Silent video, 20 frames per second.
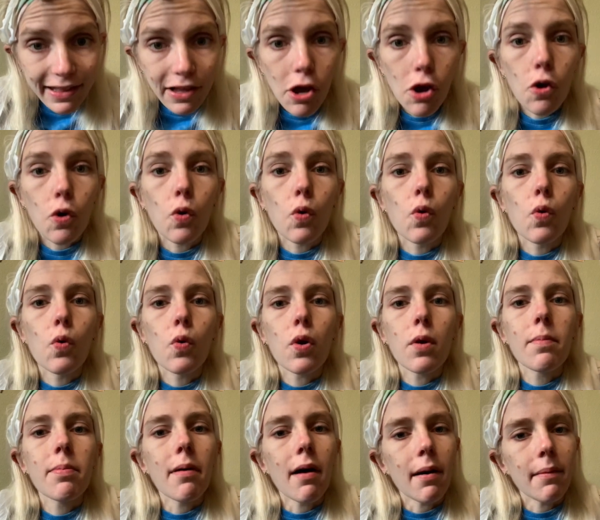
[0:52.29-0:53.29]
who you
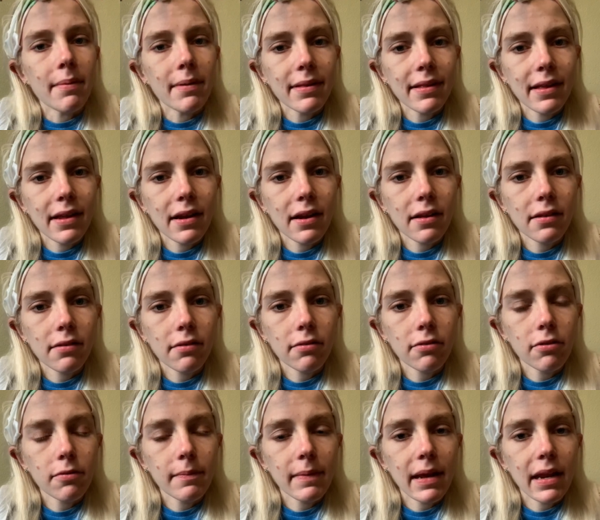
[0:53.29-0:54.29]
probably seen on
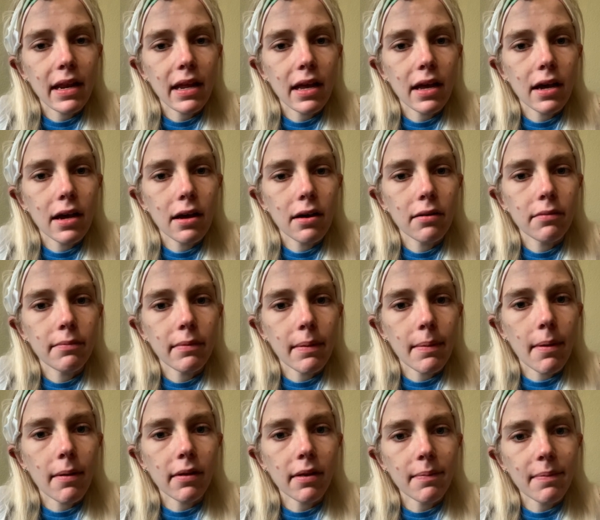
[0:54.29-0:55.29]
social media, me
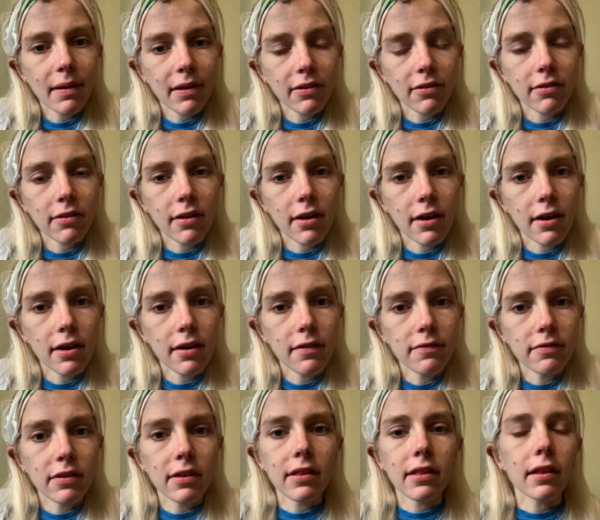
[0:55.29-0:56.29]
posting pictures of.
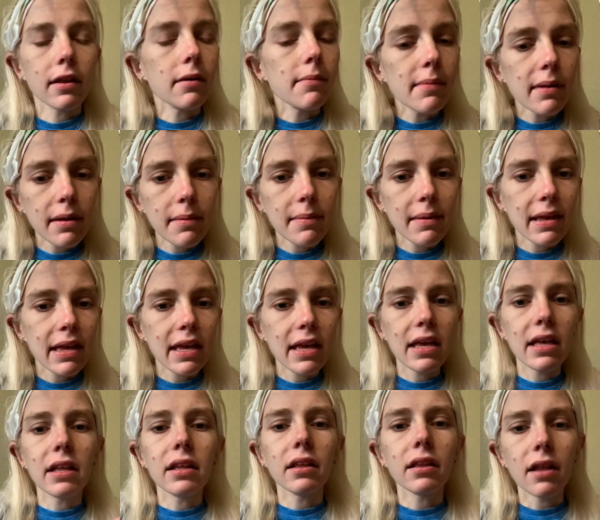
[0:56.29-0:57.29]
She's a little mini
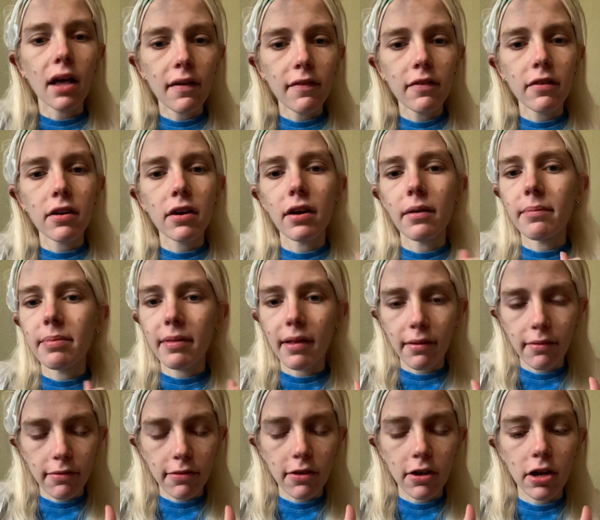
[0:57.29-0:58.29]
me, love her, obsessed
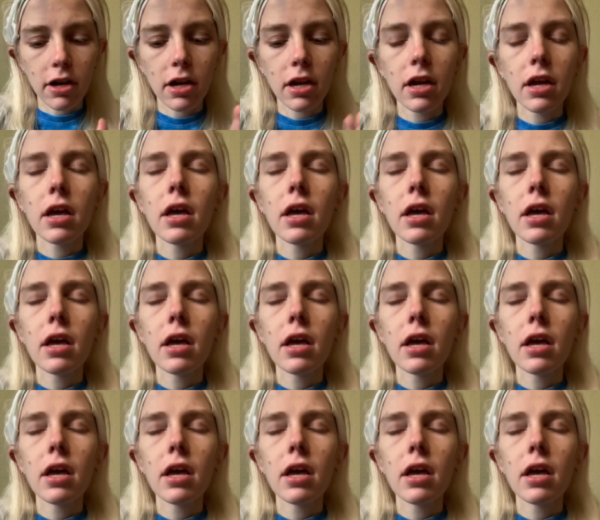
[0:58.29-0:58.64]
with her.